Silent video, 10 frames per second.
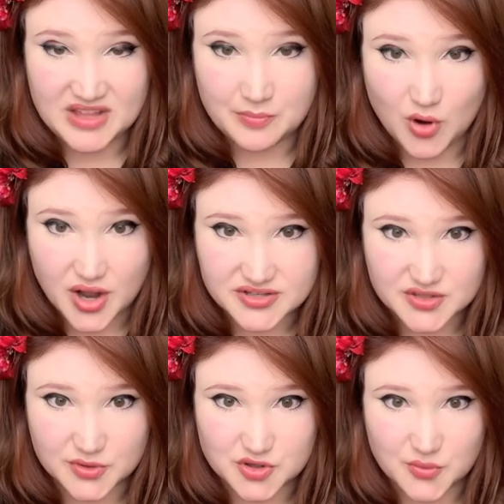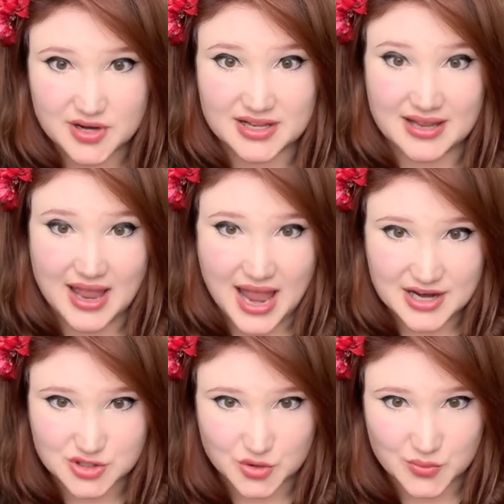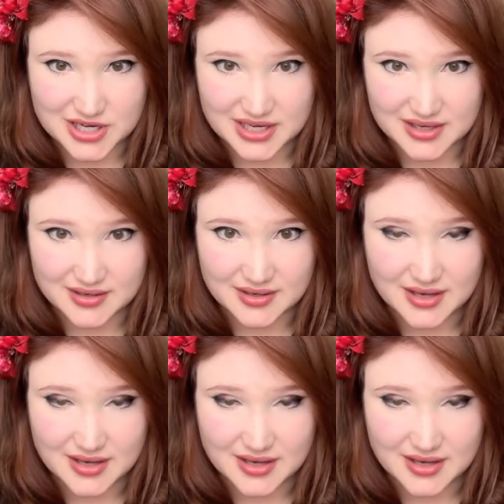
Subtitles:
process what you're reading as you're reading.